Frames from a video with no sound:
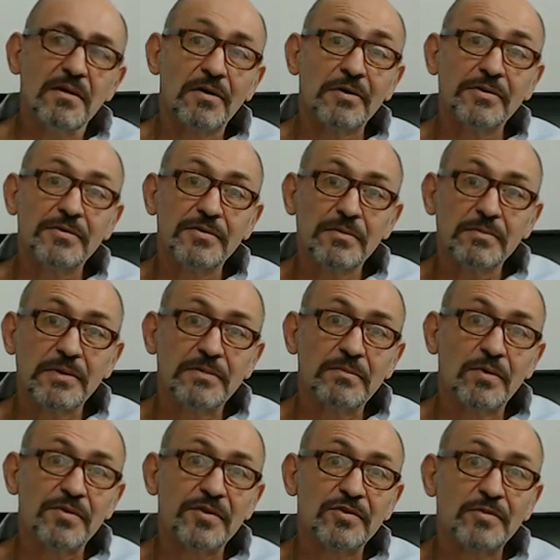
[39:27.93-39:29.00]
a bit
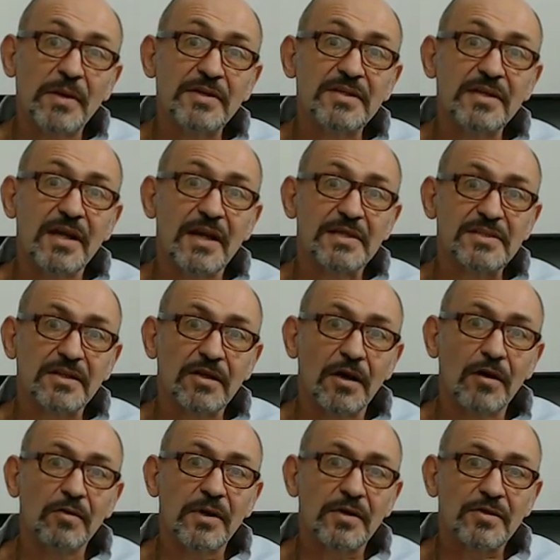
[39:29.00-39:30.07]
more than 20 years
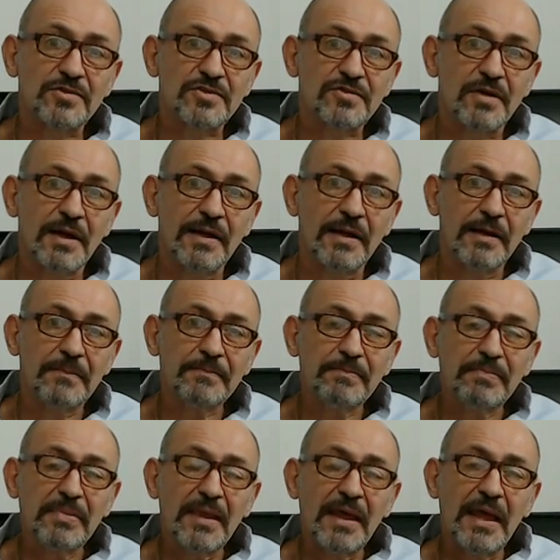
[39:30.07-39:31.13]
ago in Australia.
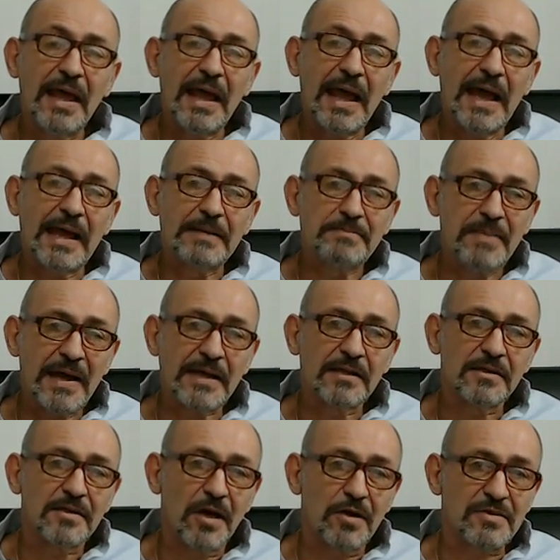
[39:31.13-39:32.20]
And back
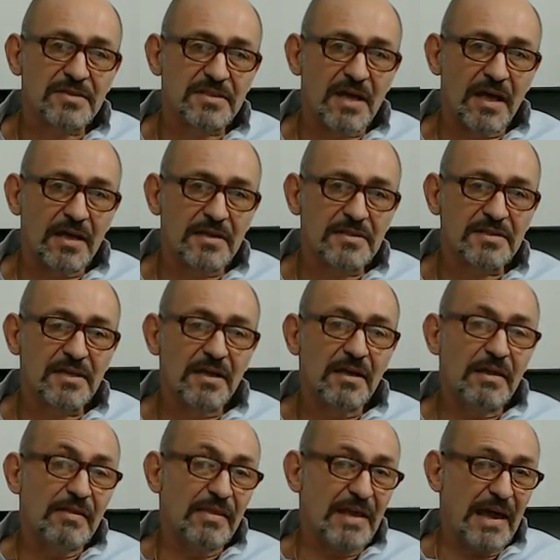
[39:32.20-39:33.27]
in those days,
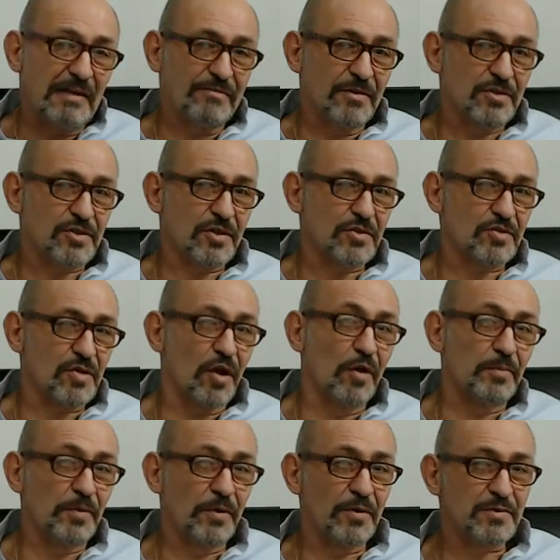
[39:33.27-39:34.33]
the average
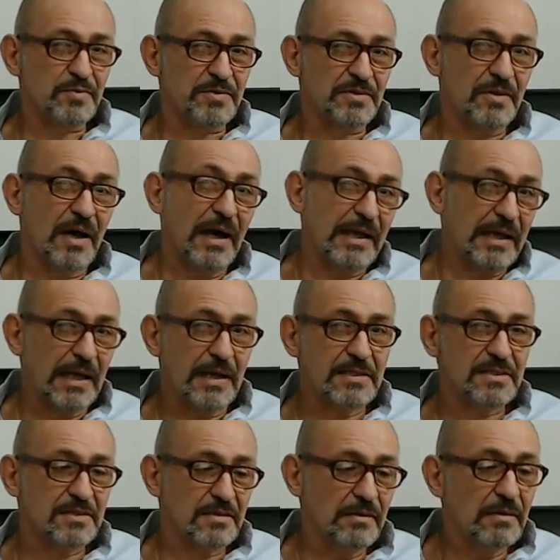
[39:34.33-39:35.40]
control pause was, I
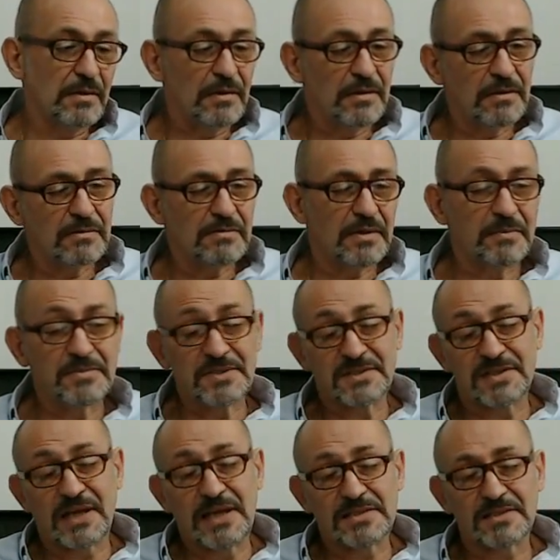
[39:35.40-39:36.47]
guess, I'm
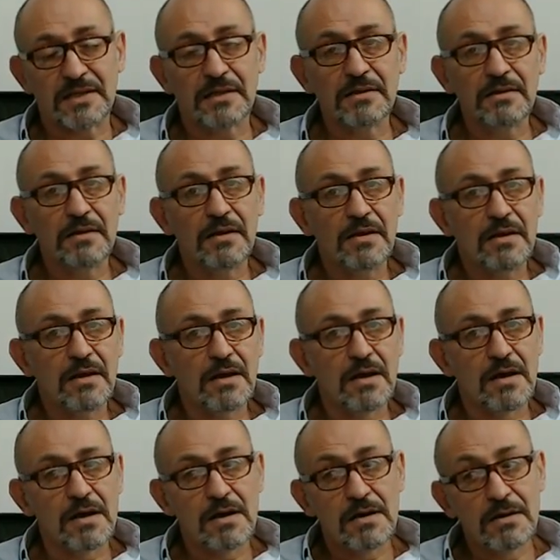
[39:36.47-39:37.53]
just guessing,
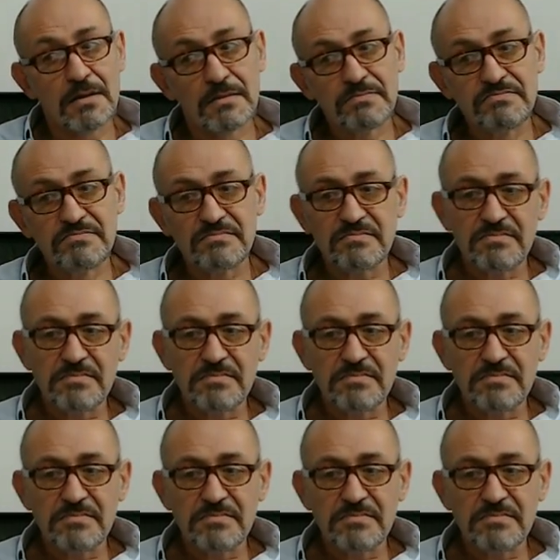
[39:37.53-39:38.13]
around